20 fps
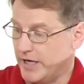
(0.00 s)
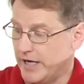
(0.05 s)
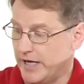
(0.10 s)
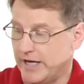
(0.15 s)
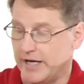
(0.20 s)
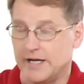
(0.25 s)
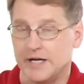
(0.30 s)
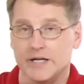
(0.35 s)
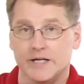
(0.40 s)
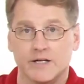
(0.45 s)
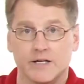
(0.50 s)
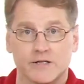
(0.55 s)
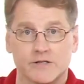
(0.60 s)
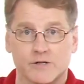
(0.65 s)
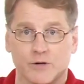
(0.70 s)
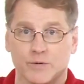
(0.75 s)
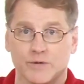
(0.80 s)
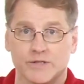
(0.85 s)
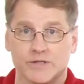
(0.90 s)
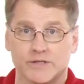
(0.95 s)
And
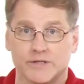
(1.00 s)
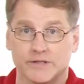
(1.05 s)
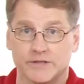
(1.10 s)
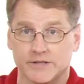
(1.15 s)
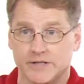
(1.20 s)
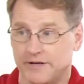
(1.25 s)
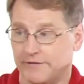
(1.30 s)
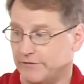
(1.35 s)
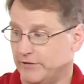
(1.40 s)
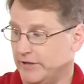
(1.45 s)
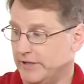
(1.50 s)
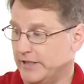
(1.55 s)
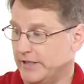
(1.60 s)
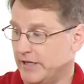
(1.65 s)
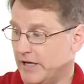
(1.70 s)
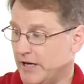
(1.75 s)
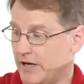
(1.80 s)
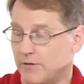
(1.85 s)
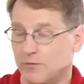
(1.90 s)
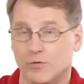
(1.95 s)
so it's
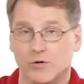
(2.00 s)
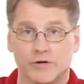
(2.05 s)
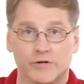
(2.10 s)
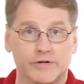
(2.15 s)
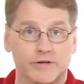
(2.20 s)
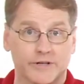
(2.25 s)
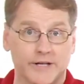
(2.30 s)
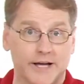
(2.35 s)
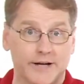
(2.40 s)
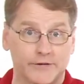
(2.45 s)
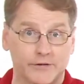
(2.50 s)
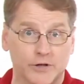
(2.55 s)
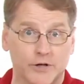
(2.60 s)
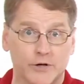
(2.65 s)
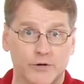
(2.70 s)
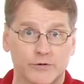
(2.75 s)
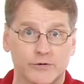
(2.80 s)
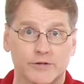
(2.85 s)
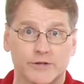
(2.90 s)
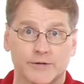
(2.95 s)
definitely worth a
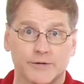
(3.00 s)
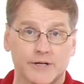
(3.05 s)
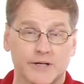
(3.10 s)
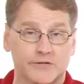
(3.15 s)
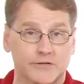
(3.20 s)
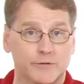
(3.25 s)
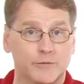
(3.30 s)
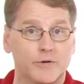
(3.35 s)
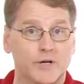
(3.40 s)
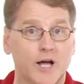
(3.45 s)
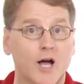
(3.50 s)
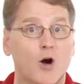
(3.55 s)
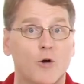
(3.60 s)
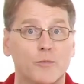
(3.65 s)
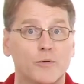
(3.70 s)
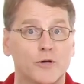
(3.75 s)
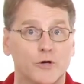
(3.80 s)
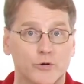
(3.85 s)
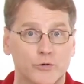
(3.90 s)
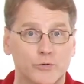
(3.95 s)
download because it will
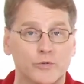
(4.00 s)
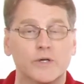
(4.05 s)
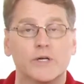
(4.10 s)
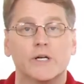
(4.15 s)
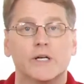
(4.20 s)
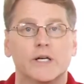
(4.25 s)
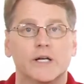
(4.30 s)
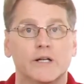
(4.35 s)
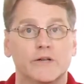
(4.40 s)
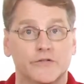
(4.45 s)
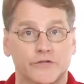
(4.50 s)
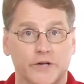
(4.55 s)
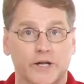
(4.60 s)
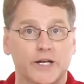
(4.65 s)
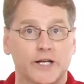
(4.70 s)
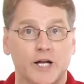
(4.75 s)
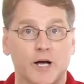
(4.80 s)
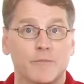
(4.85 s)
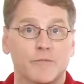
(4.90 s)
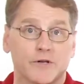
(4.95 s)
help you in
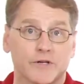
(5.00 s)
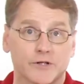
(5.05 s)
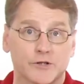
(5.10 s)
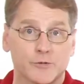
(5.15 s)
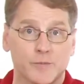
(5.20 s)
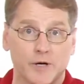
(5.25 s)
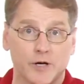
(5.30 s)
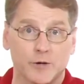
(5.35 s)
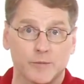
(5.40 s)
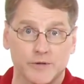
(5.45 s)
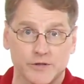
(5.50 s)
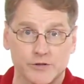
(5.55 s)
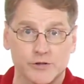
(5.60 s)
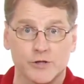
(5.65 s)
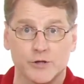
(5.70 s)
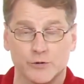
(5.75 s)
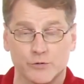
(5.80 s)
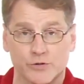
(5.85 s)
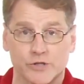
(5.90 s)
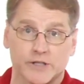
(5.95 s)
setting up the experiments
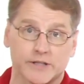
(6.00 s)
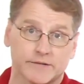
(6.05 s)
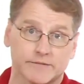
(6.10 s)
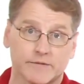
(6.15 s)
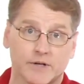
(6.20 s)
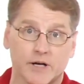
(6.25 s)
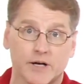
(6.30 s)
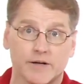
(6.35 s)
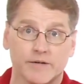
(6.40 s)
using